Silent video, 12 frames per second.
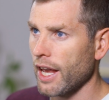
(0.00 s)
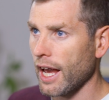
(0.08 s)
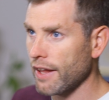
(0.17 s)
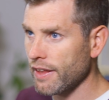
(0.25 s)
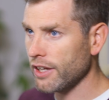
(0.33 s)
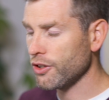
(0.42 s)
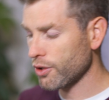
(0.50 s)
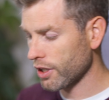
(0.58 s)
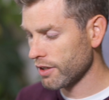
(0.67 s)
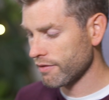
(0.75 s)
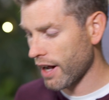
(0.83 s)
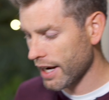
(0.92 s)
And then you
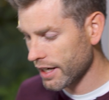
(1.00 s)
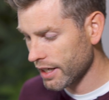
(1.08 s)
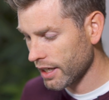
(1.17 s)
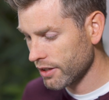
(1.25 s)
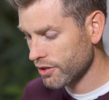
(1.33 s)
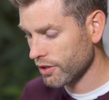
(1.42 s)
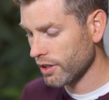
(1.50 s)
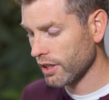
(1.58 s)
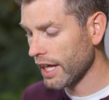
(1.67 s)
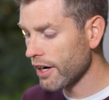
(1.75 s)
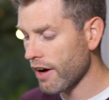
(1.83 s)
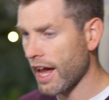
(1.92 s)
can divide it into the
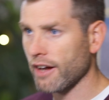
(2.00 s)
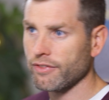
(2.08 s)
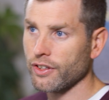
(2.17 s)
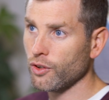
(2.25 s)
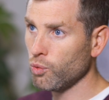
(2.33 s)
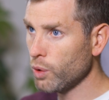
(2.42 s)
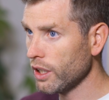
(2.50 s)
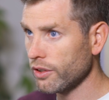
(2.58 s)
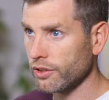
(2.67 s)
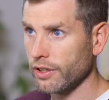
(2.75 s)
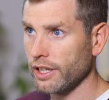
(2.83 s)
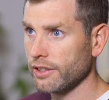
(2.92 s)
later half in the
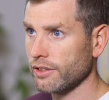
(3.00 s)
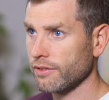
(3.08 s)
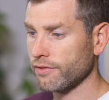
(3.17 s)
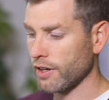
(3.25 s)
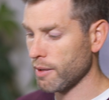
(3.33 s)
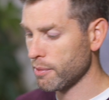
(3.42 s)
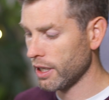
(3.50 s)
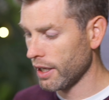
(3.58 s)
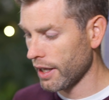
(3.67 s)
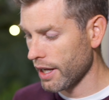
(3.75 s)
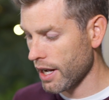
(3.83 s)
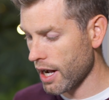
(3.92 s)
wilderness from
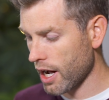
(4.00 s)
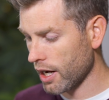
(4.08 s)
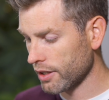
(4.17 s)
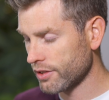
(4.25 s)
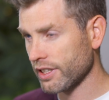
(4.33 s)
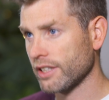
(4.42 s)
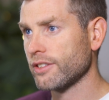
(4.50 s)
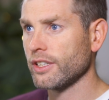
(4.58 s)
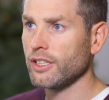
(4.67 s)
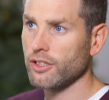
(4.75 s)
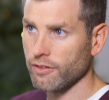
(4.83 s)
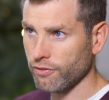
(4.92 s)

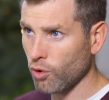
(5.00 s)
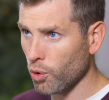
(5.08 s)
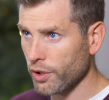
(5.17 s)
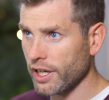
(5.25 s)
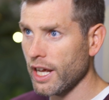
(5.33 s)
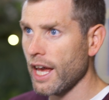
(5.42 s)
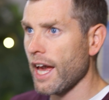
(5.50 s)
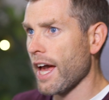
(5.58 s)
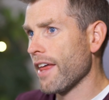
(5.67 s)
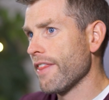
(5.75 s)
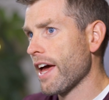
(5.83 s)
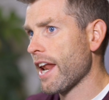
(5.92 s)
16 to 40,
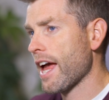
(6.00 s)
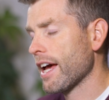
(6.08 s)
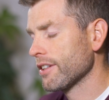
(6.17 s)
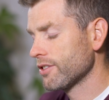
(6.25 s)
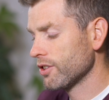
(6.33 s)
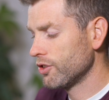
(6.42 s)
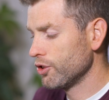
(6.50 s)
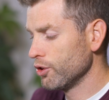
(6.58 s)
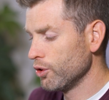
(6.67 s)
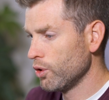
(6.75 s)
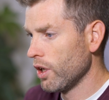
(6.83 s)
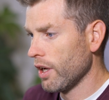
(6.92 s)
and that has to
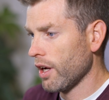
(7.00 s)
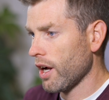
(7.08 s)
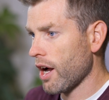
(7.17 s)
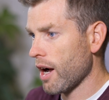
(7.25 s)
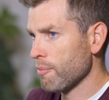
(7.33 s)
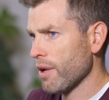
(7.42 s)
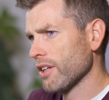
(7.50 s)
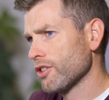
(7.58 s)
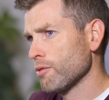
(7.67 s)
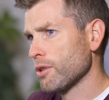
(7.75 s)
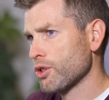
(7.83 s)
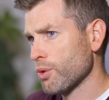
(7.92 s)
do not
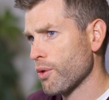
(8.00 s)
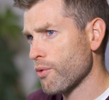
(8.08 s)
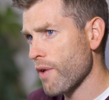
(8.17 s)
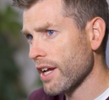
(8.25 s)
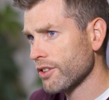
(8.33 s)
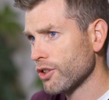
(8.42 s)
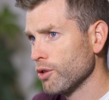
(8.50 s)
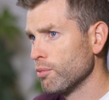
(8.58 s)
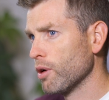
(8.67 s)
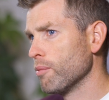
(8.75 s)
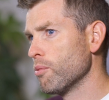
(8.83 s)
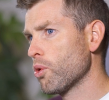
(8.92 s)
so much with rescue,
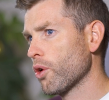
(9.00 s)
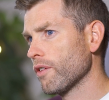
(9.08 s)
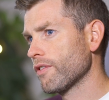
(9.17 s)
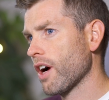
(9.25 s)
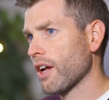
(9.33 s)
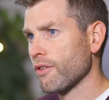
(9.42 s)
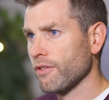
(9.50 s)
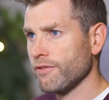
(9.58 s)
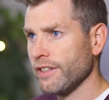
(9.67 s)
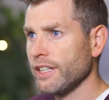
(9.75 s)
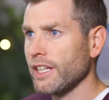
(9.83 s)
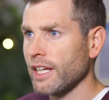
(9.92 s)
but more of God
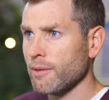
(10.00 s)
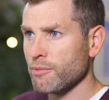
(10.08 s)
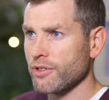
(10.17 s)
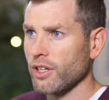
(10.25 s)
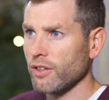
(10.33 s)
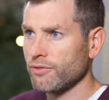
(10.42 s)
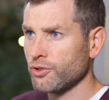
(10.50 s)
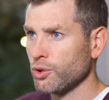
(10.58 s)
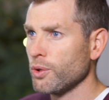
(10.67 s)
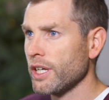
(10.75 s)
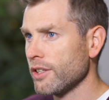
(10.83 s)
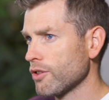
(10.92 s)
revealing himself
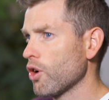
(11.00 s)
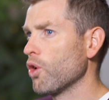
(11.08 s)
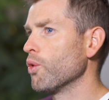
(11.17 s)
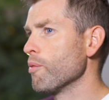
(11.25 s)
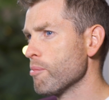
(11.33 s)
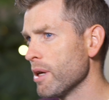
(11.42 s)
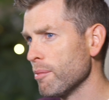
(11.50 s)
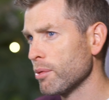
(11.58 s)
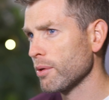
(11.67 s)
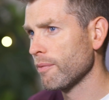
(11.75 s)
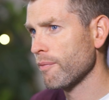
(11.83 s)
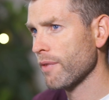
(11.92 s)
to his own people